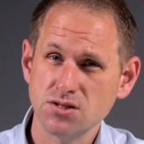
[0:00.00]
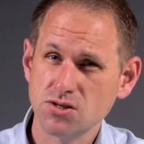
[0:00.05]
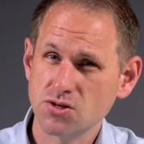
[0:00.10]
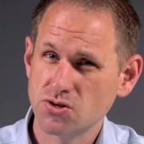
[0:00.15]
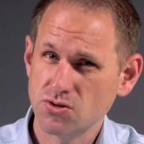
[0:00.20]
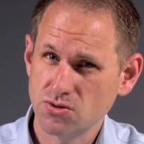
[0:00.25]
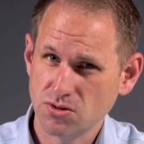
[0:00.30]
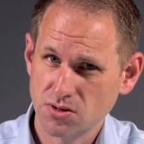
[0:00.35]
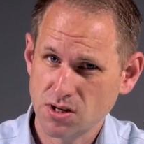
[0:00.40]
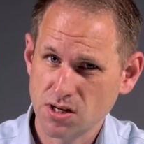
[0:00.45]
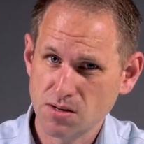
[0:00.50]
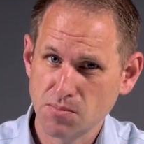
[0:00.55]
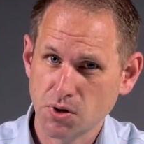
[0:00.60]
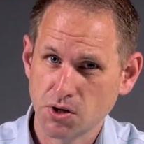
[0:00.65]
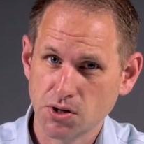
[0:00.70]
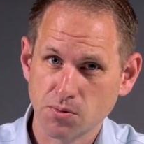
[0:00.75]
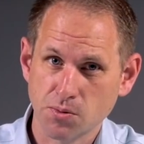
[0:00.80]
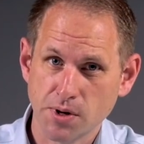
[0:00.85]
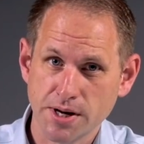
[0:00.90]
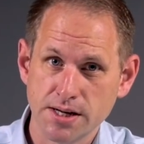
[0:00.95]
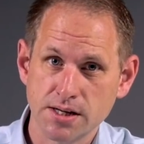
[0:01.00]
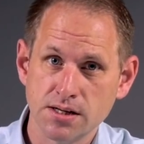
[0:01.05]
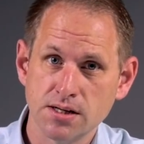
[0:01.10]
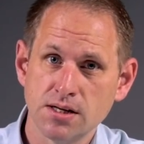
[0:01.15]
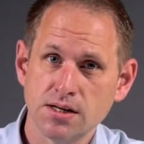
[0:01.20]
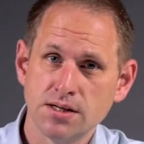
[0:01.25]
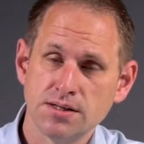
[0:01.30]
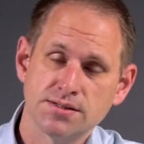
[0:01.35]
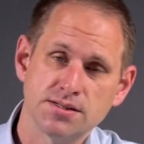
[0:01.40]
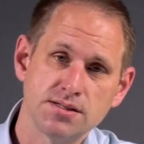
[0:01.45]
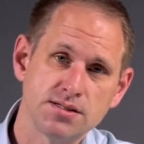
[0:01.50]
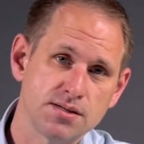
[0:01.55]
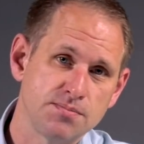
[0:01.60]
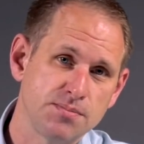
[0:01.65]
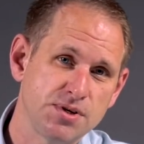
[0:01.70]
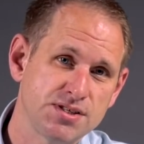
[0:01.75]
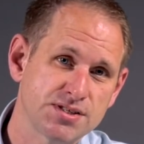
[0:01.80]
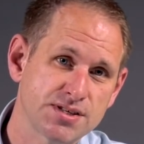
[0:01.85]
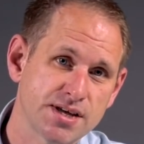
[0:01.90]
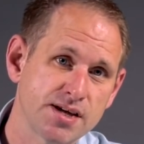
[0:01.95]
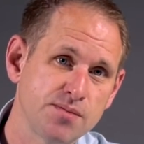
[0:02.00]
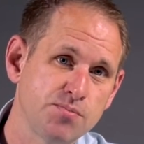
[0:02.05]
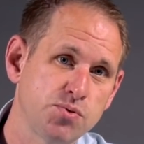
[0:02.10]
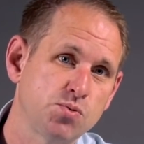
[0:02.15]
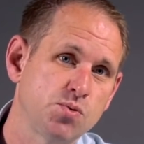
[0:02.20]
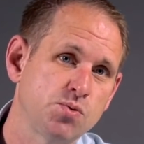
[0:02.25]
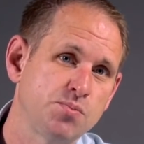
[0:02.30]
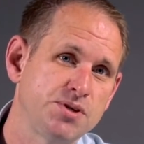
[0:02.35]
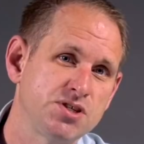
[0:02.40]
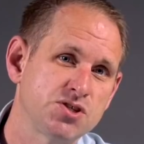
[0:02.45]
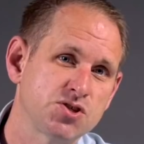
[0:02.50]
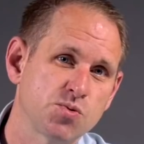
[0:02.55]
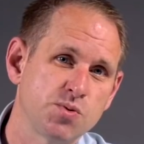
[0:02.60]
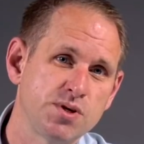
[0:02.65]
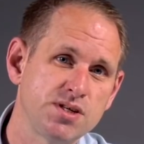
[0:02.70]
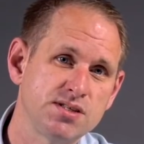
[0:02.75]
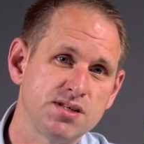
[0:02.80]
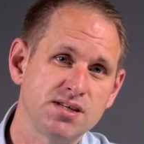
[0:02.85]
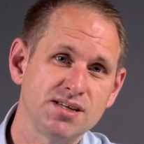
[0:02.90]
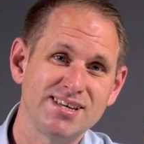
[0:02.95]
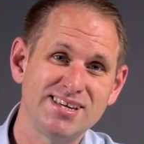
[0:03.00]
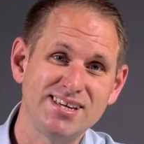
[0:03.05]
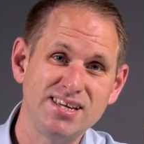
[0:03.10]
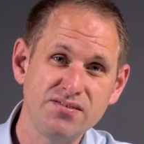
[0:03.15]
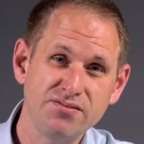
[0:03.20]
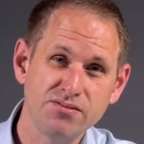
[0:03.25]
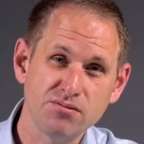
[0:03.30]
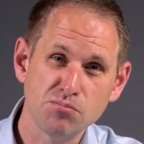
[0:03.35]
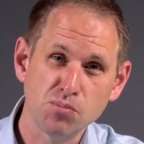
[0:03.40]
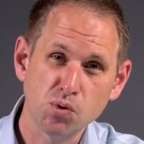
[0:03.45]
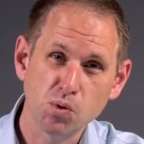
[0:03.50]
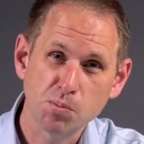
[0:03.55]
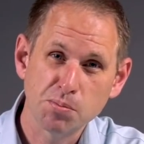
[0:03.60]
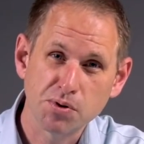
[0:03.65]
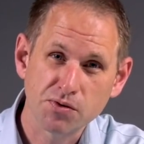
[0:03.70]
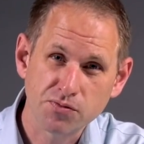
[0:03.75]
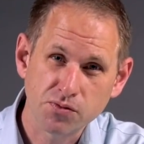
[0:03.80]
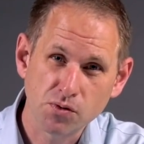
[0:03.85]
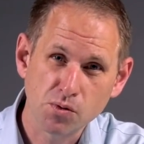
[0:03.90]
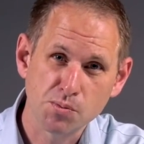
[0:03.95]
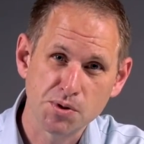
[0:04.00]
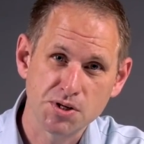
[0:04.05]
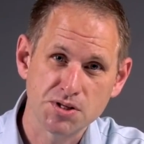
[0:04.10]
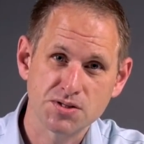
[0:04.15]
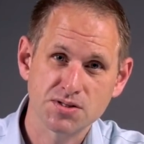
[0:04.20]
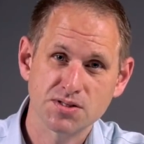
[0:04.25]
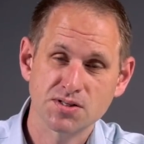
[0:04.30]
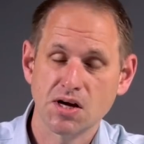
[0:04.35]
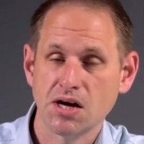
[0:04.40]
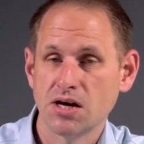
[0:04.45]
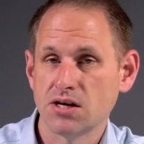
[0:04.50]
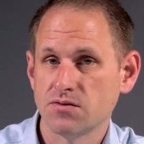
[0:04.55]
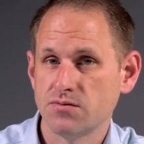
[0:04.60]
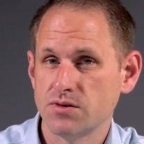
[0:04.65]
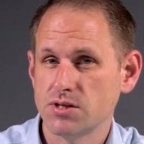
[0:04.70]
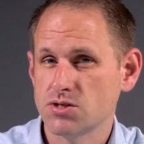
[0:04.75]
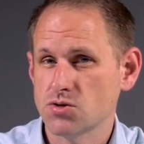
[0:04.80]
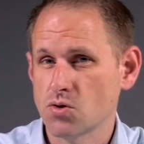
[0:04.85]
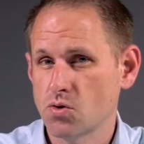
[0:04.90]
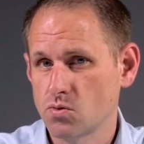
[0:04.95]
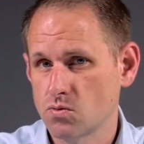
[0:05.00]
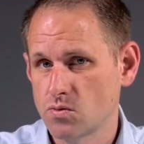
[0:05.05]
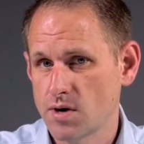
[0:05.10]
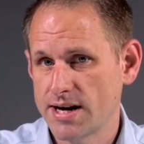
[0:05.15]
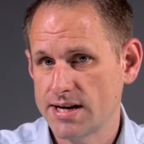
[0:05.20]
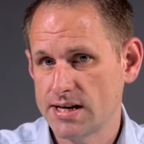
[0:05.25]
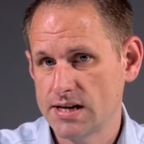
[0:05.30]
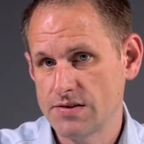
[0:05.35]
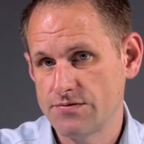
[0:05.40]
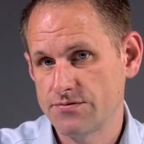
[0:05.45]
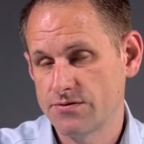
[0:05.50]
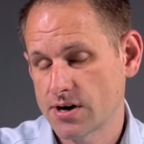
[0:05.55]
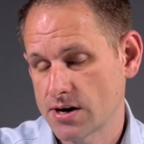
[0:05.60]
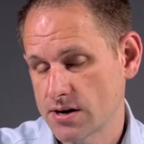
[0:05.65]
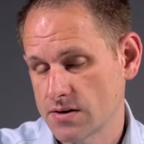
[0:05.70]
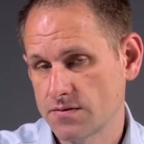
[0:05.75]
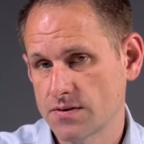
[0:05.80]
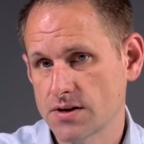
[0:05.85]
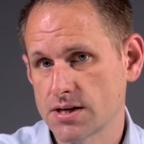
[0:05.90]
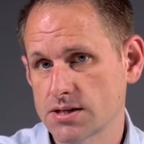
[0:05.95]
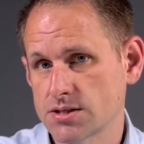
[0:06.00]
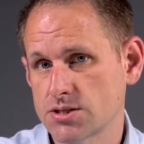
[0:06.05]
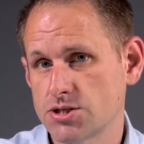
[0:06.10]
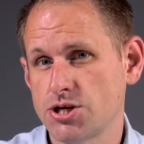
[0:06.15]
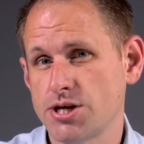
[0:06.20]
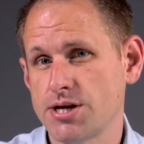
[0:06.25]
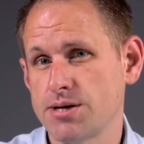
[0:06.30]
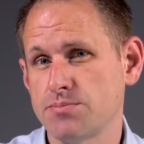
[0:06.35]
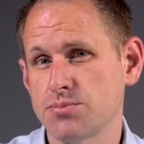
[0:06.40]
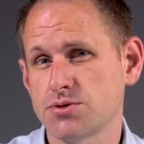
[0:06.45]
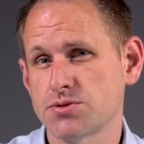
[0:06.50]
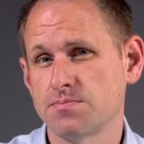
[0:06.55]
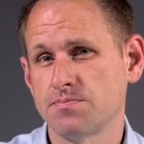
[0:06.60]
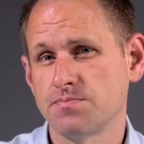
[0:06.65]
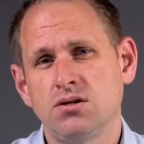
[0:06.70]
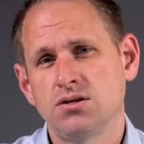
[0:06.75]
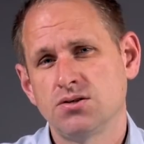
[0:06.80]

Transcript: is a good thing, by the way, since it means Apple will be squeezing even more performance out of its already very fast chips.